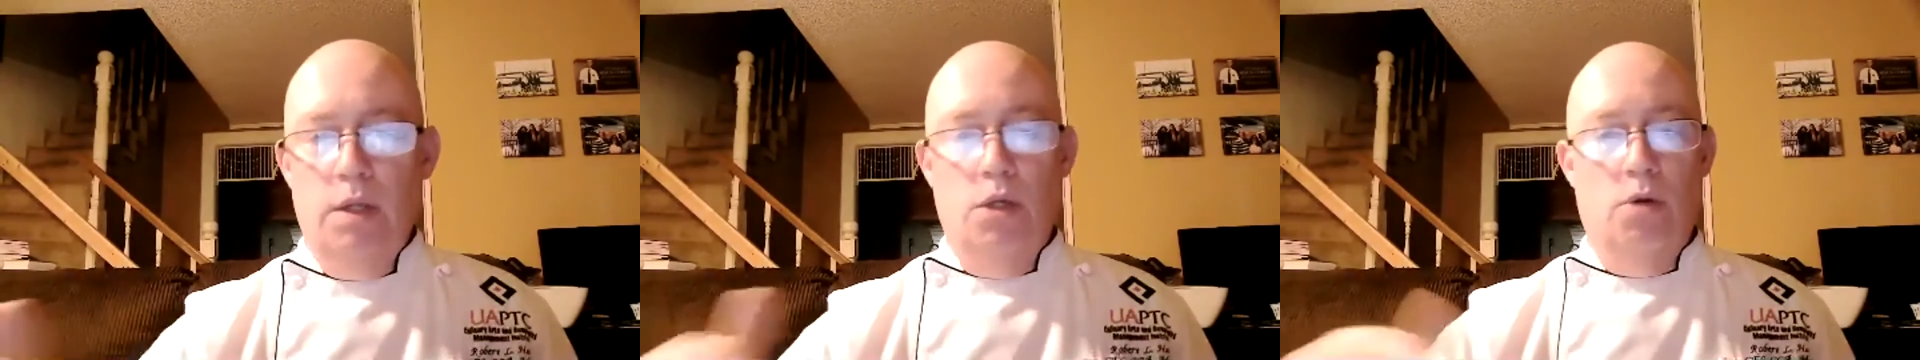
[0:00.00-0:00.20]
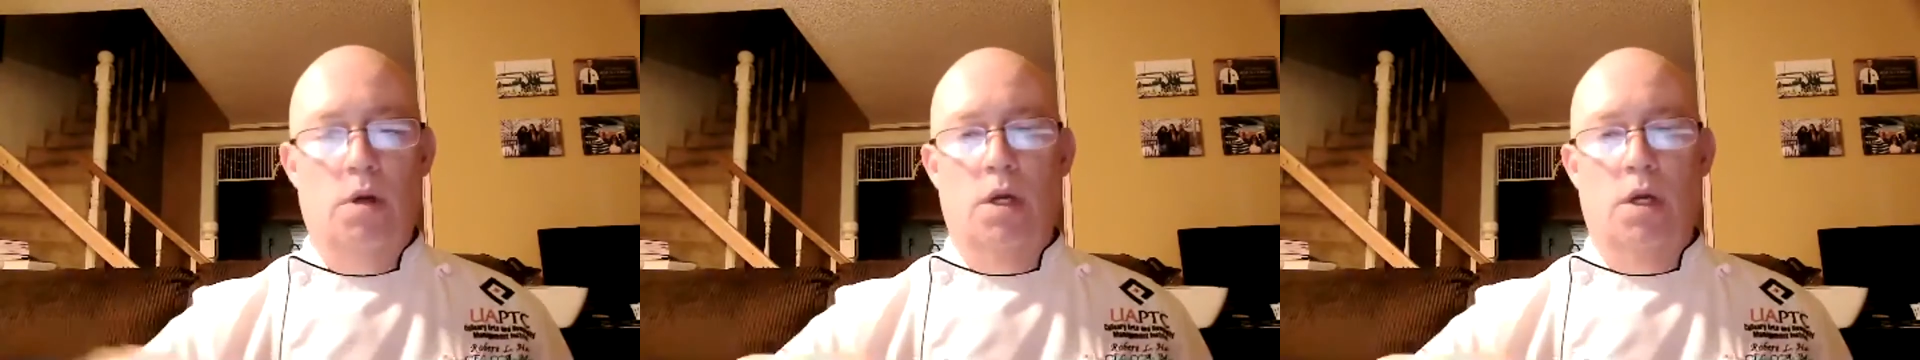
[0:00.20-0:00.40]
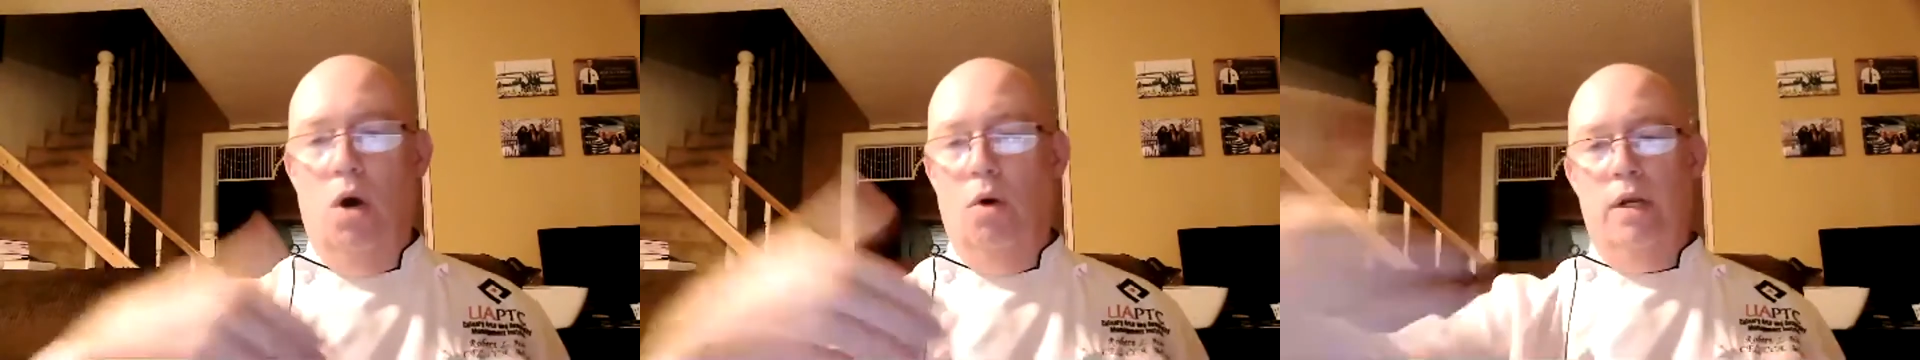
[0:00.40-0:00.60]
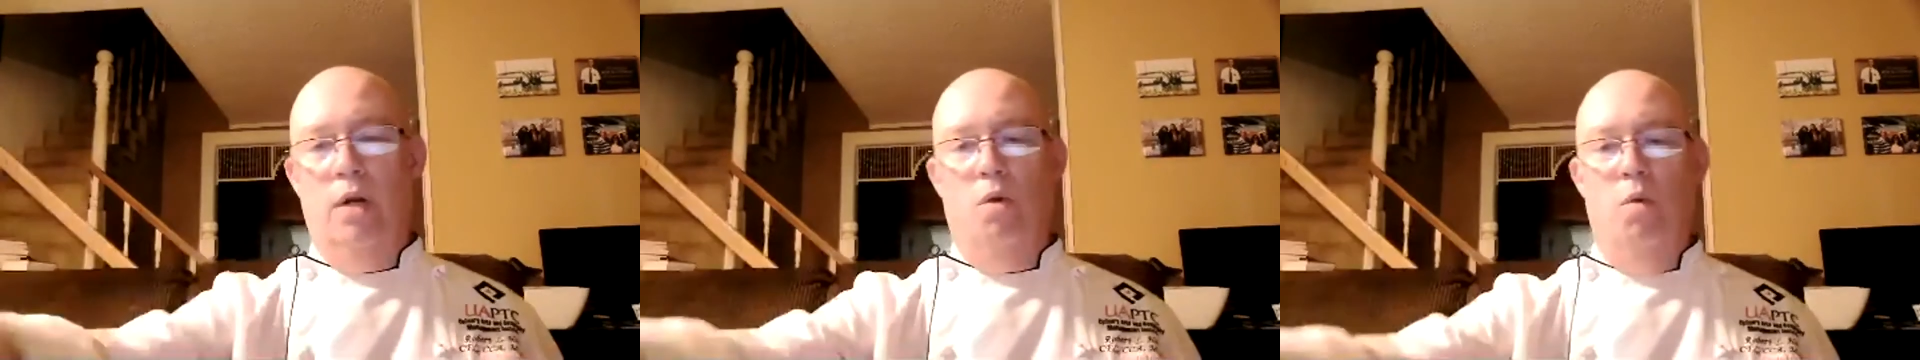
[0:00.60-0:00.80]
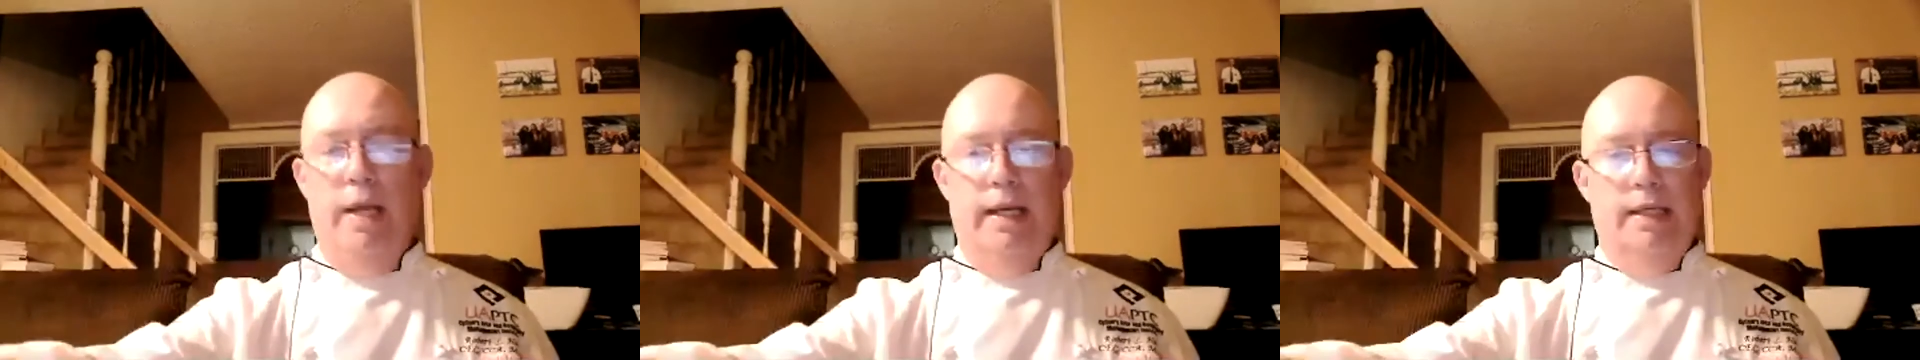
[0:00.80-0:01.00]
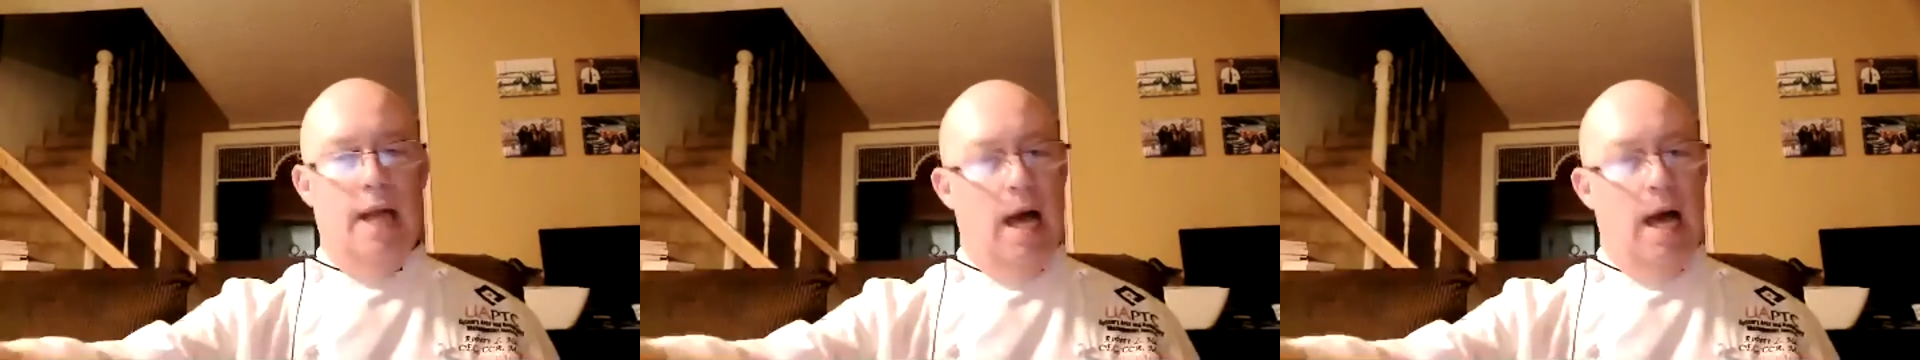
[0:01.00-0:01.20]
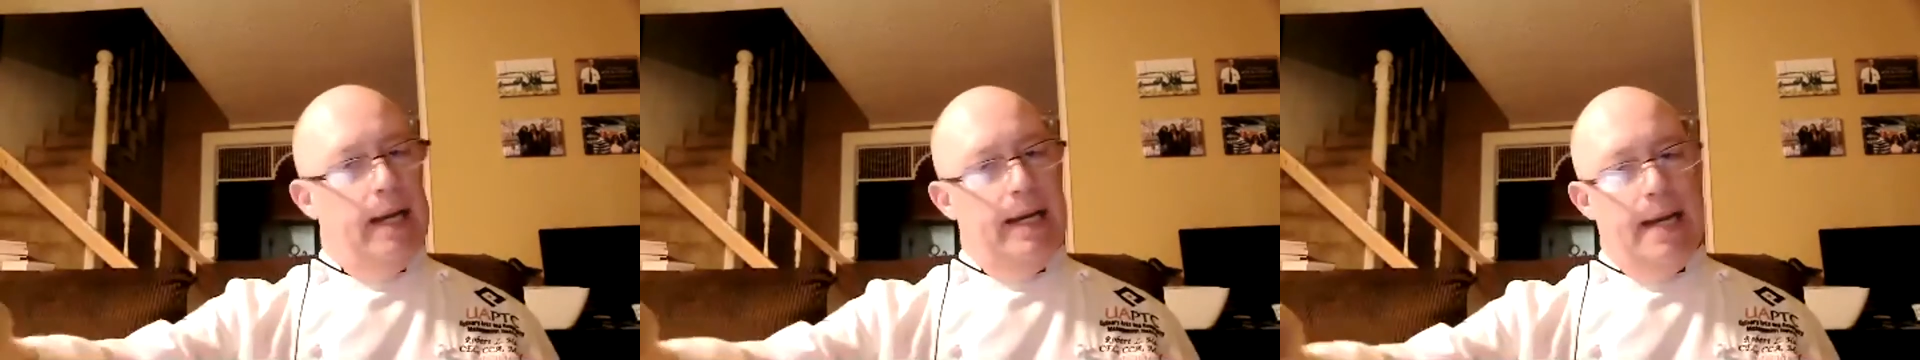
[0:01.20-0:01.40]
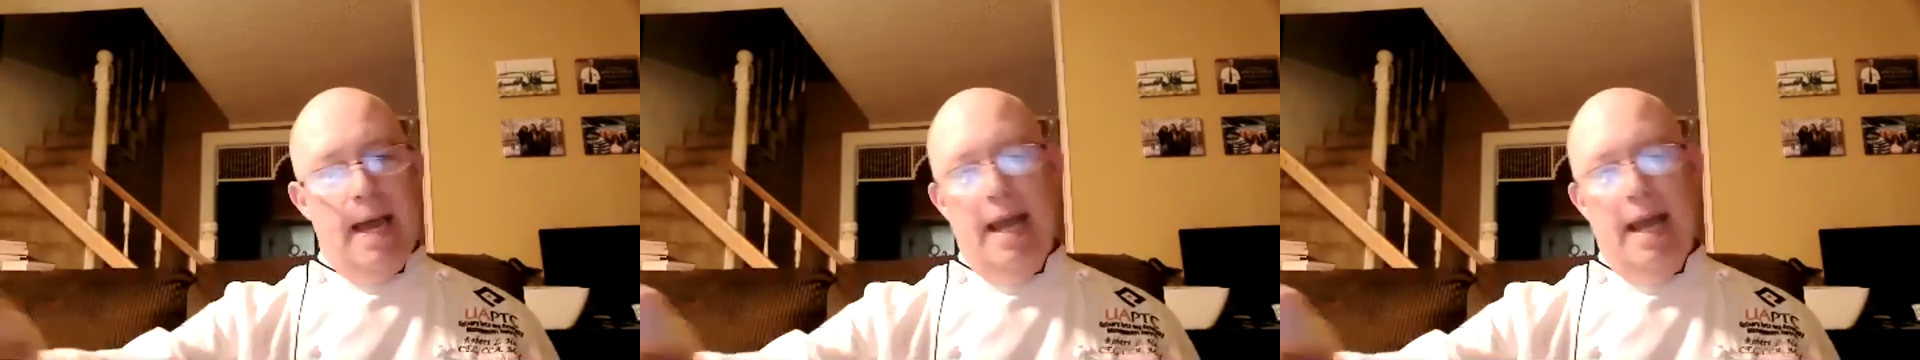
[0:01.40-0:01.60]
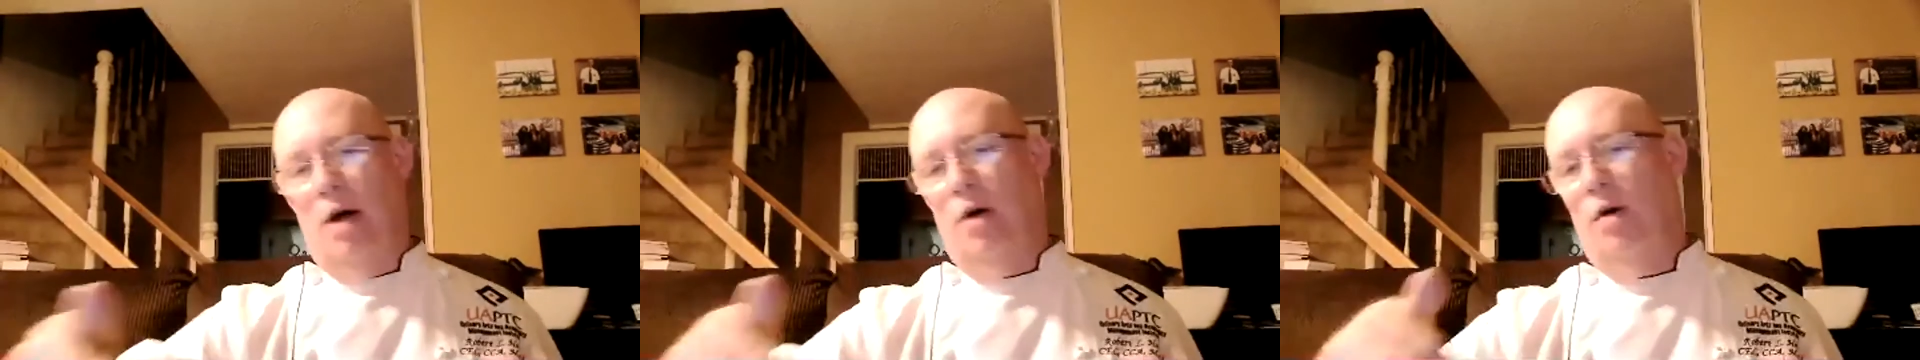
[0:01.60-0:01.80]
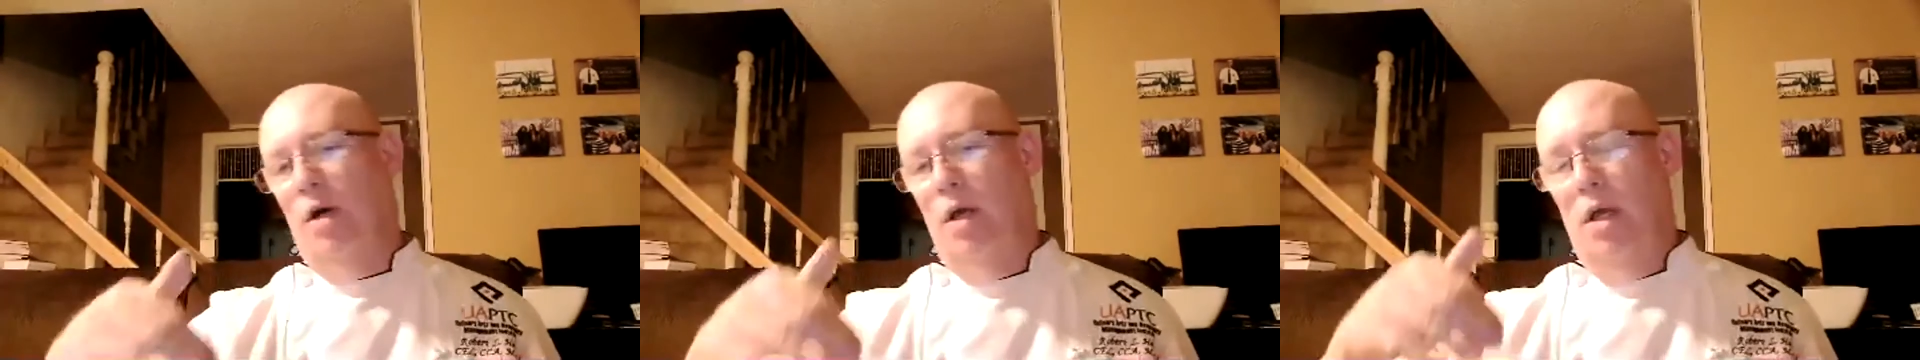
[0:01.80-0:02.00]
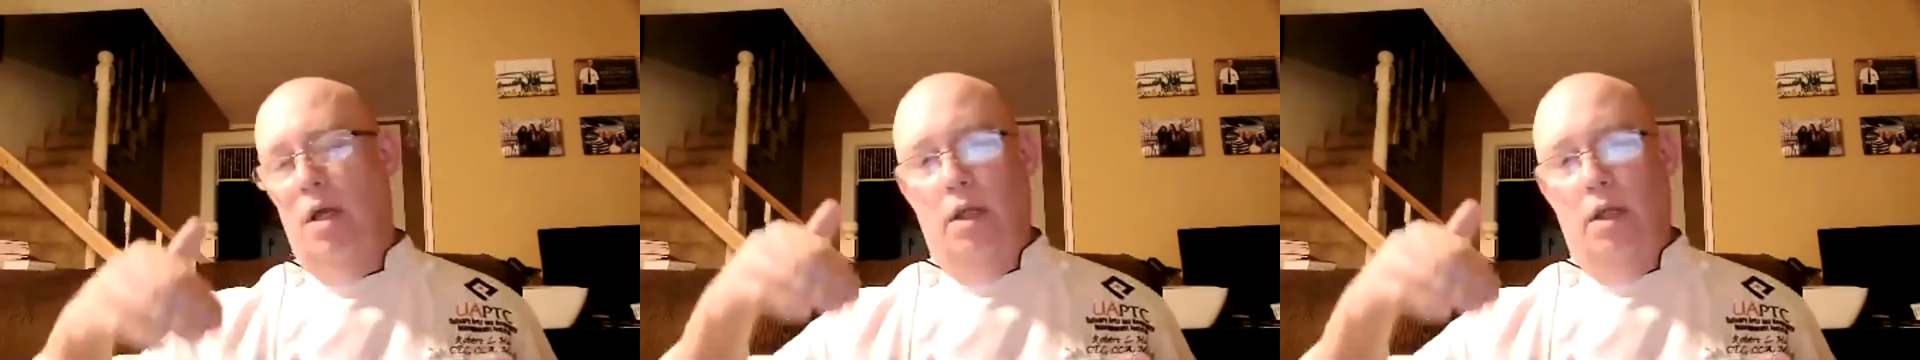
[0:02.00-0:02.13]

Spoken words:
You can go into week 9 now.